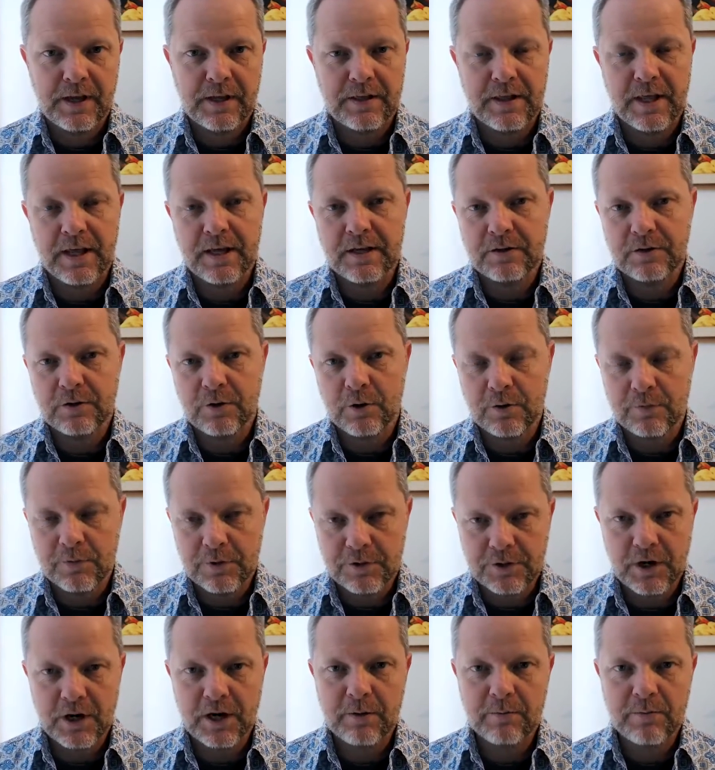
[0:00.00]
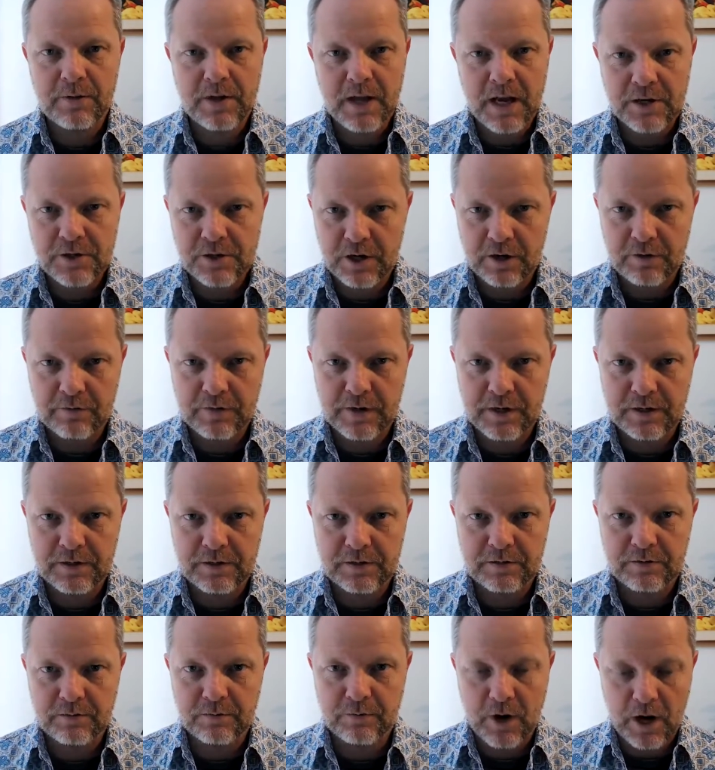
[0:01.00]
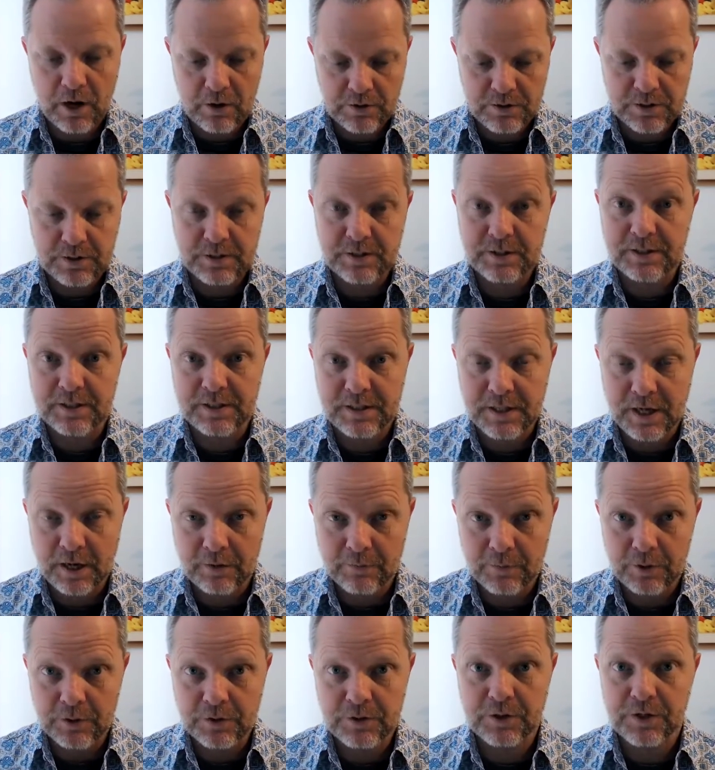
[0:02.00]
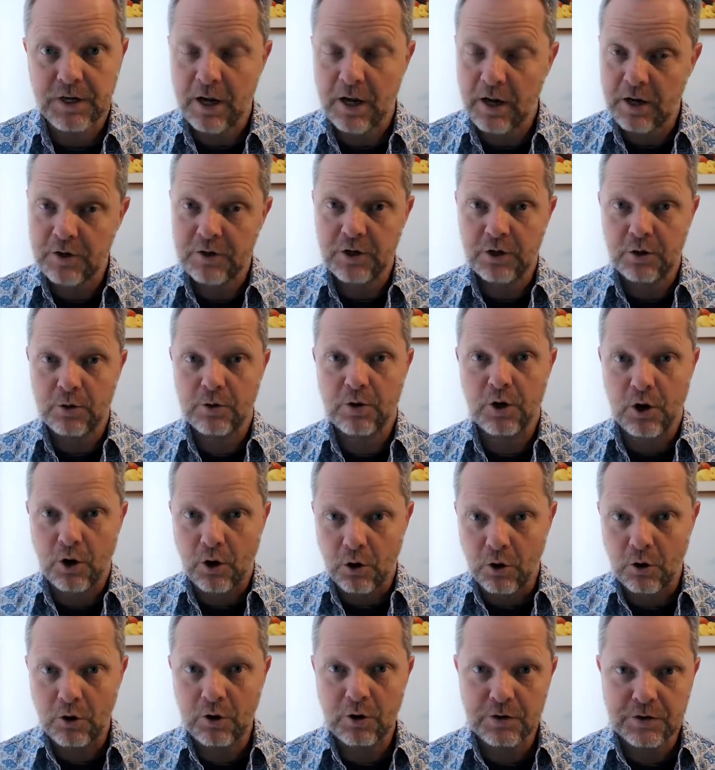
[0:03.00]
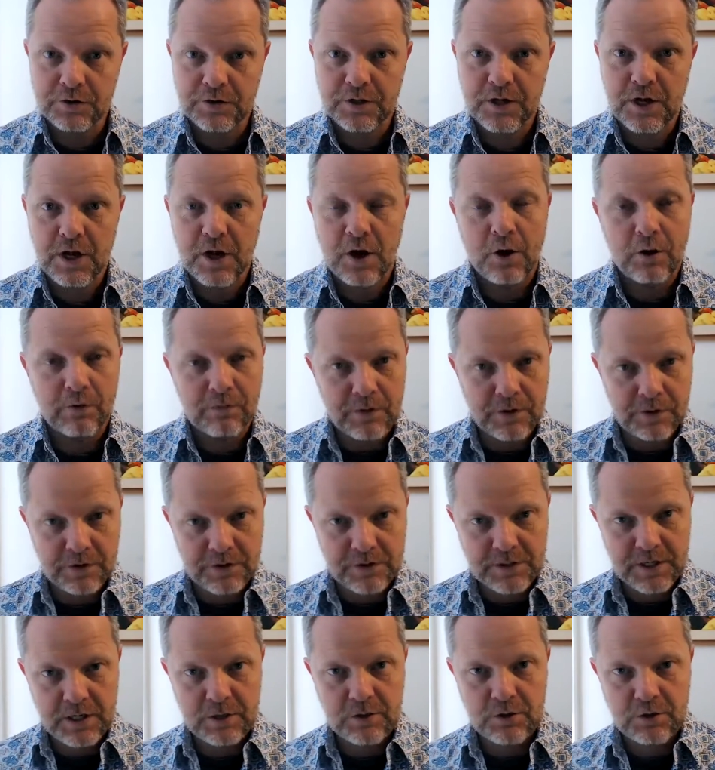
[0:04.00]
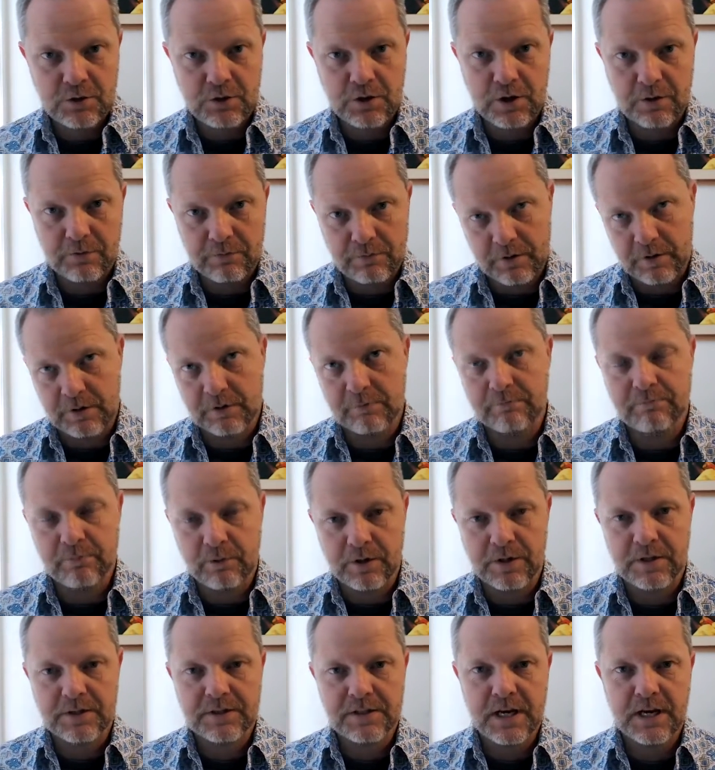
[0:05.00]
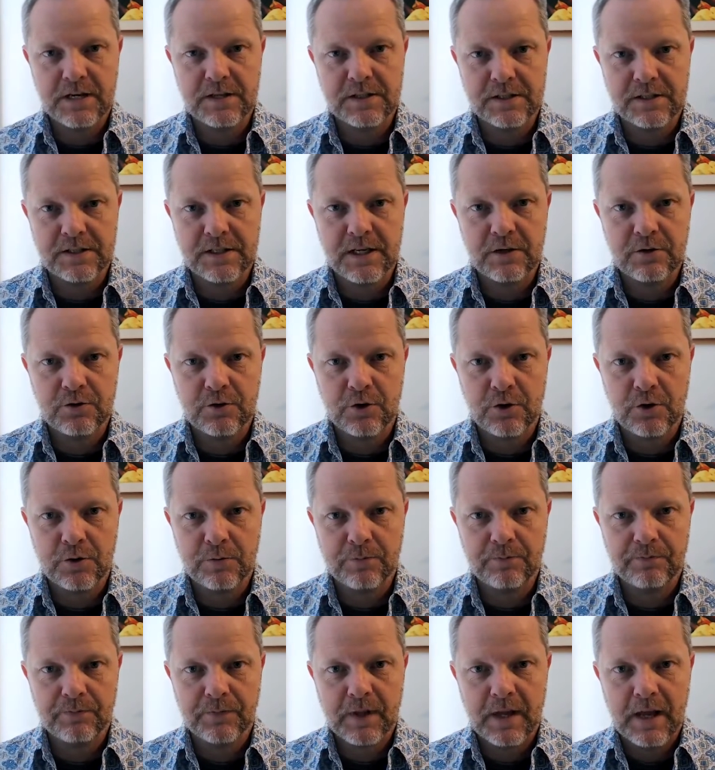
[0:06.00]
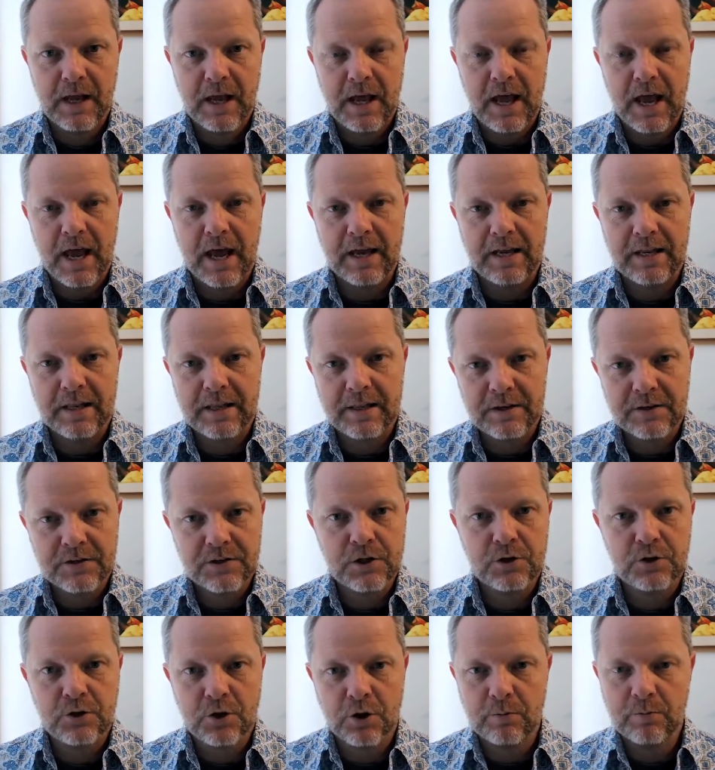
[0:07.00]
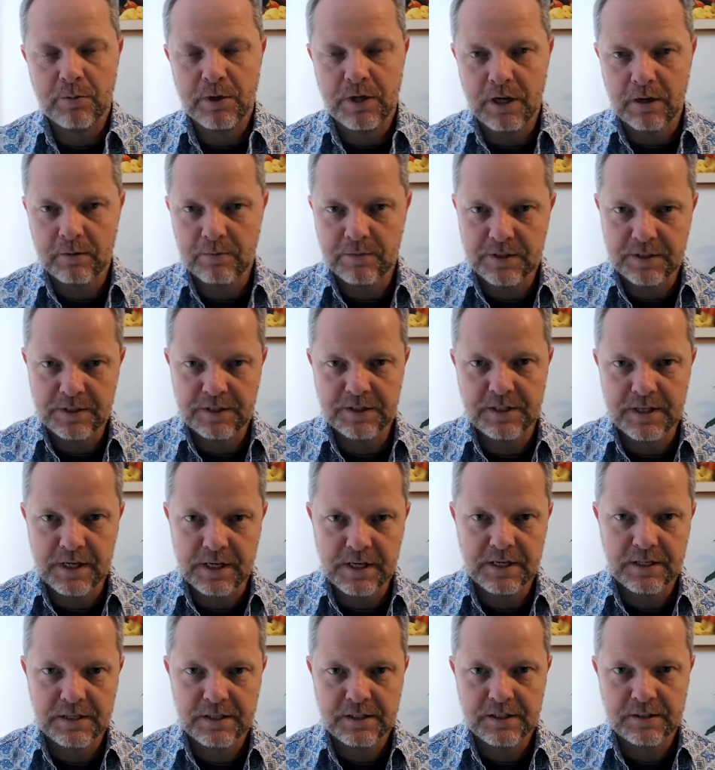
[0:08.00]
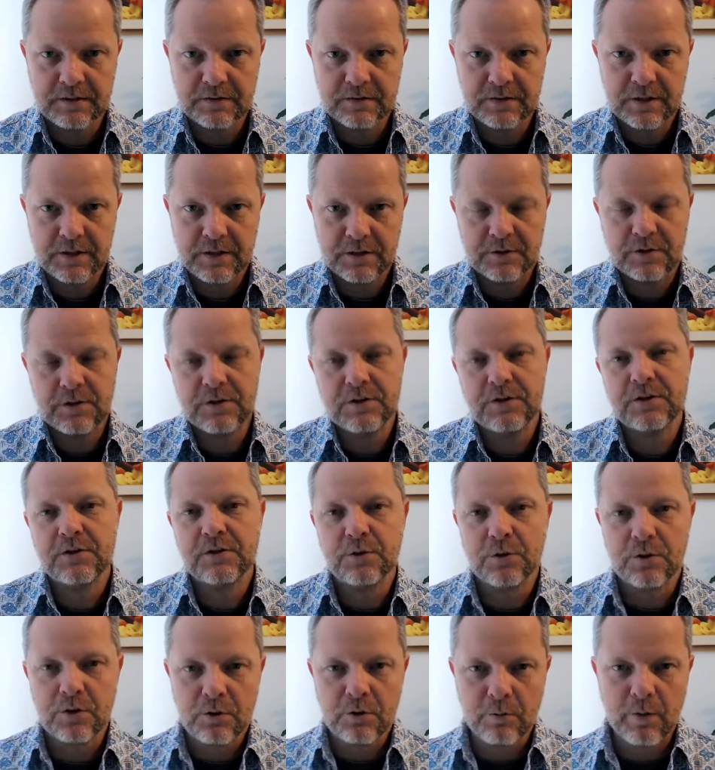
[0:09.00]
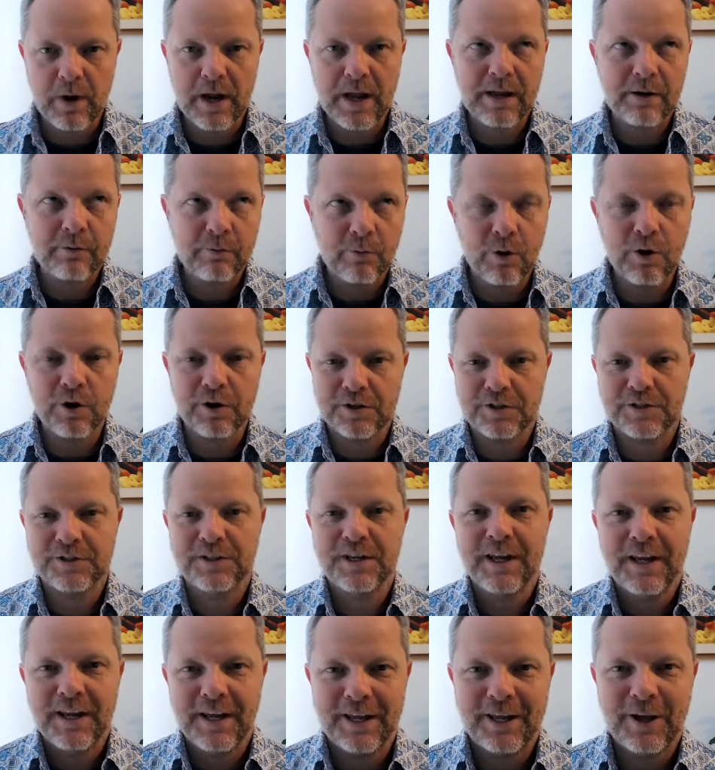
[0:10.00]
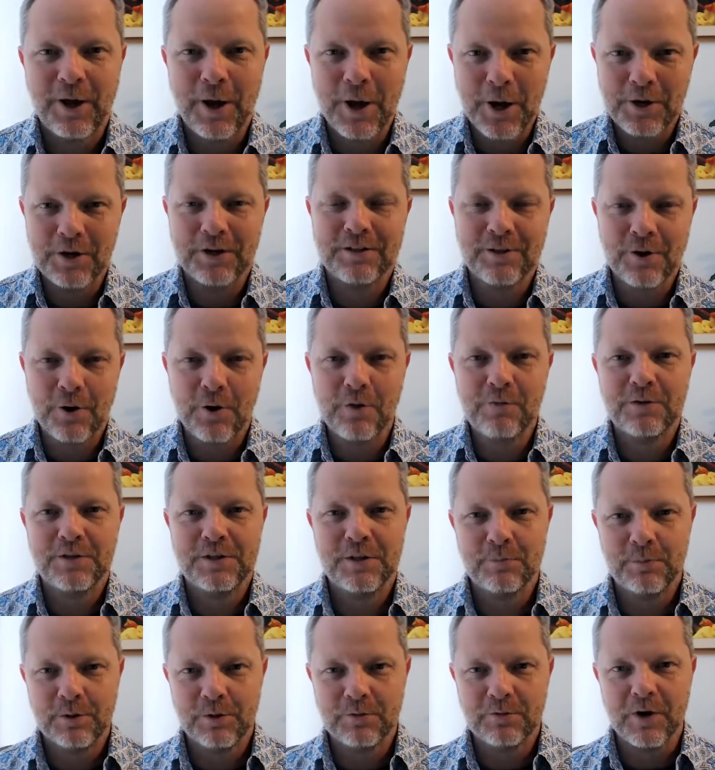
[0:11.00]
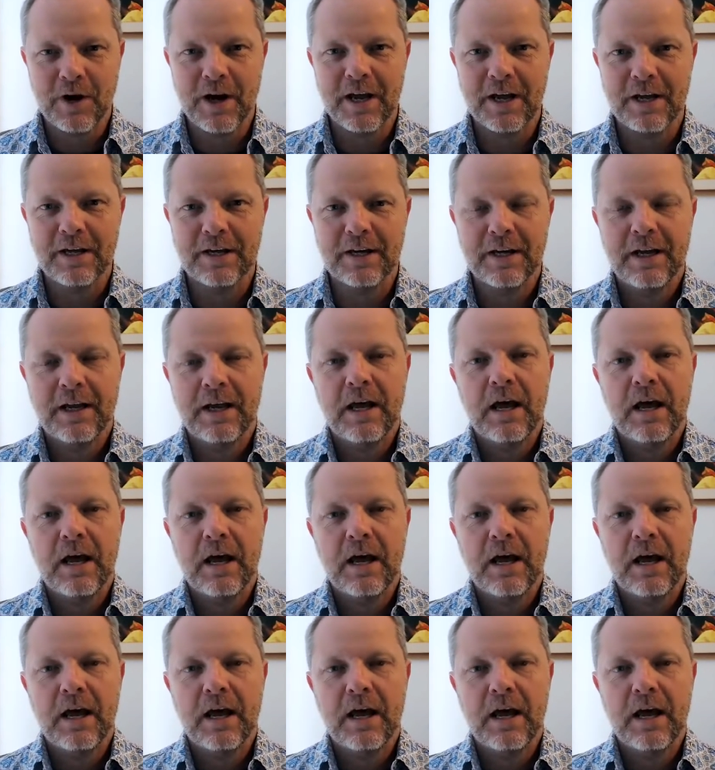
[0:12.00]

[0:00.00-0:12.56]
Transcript: Then over time, the HIV virus is discovered. So now you actually know the cause of well, in this case, the syndrome, and the syndrome becomes a disease. So this is sort of the way it works, to oversimplify it.